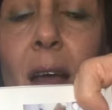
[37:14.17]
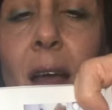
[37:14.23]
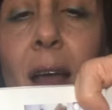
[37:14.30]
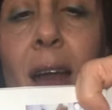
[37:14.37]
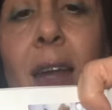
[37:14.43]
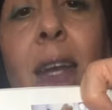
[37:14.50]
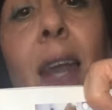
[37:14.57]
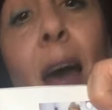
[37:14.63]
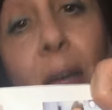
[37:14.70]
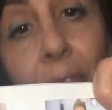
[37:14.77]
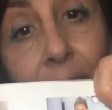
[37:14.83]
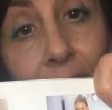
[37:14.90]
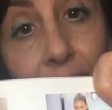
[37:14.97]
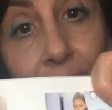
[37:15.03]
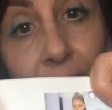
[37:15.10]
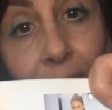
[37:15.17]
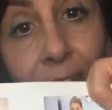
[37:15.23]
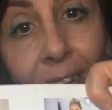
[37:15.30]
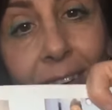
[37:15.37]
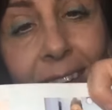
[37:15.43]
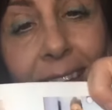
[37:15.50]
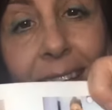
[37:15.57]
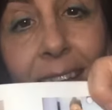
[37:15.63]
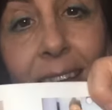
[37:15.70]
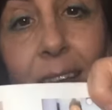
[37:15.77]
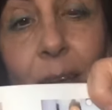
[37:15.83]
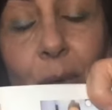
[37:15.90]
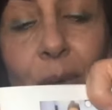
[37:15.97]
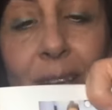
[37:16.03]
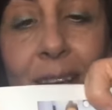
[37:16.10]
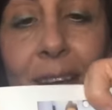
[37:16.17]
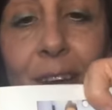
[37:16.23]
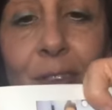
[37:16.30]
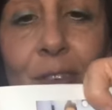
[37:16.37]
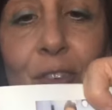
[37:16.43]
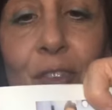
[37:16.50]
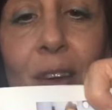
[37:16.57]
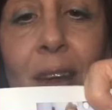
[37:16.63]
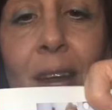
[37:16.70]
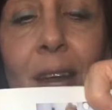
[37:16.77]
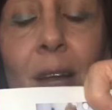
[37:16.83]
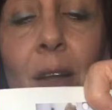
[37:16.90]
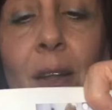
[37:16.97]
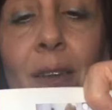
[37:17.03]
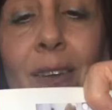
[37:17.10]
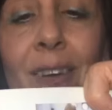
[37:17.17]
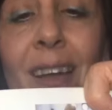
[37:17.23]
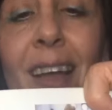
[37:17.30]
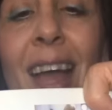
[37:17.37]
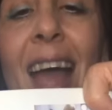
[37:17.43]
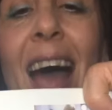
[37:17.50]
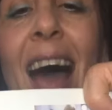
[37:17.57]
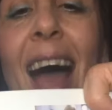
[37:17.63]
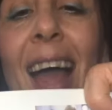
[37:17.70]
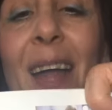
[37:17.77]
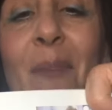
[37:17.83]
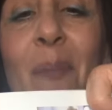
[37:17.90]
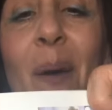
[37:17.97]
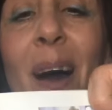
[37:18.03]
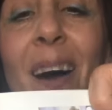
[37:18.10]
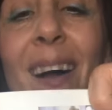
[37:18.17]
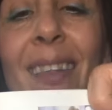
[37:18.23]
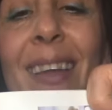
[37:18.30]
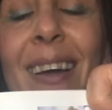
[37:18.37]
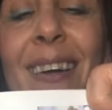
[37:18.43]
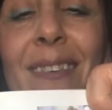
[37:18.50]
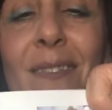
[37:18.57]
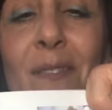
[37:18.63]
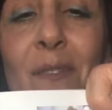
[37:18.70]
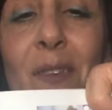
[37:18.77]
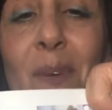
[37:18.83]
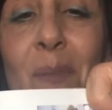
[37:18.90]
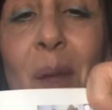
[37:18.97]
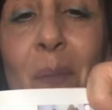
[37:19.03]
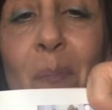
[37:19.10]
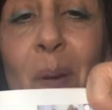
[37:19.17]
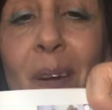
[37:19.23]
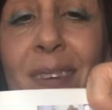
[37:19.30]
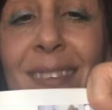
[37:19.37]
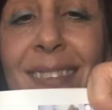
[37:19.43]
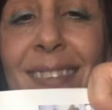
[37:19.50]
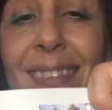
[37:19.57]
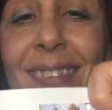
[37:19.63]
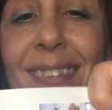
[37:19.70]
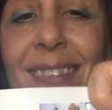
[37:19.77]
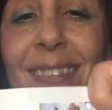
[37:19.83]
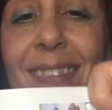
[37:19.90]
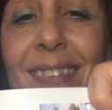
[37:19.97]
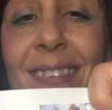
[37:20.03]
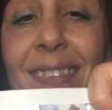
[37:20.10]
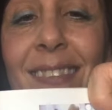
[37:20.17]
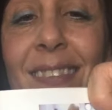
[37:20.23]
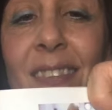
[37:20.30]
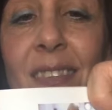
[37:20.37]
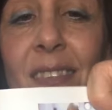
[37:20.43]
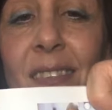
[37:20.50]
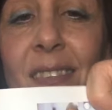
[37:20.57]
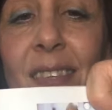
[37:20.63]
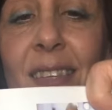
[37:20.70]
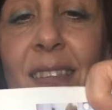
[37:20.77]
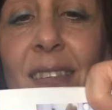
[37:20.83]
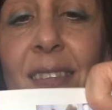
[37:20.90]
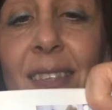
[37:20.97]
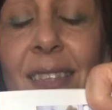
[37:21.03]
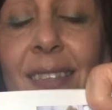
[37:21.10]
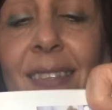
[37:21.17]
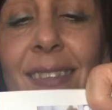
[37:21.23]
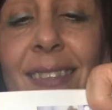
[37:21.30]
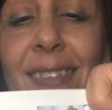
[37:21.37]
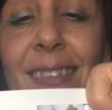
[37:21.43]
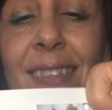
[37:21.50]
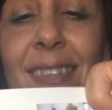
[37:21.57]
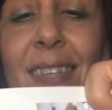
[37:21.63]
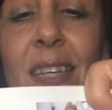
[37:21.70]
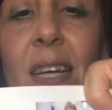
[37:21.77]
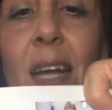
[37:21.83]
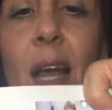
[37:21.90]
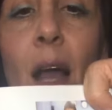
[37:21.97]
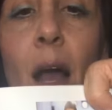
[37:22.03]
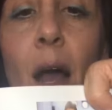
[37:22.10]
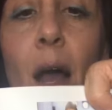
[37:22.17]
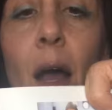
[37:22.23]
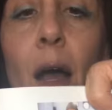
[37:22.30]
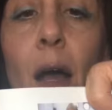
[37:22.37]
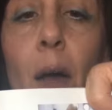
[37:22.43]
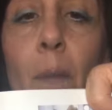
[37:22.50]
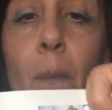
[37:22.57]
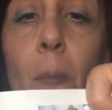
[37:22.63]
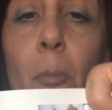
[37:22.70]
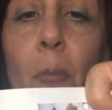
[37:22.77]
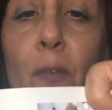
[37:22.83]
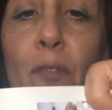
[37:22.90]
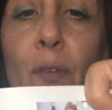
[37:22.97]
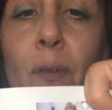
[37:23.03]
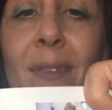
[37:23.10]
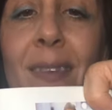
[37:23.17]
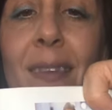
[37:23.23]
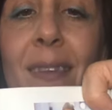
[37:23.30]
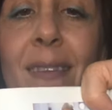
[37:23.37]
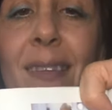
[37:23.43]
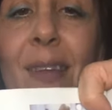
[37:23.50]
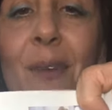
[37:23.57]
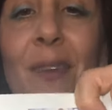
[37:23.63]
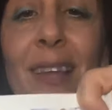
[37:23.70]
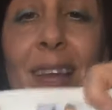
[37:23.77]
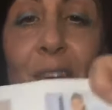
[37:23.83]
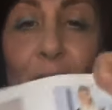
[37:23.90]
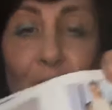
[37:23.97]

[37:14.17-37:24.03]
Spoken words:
another equilateral triangular. Hi, Paula, one of my Parsons sisters. So see this equilateral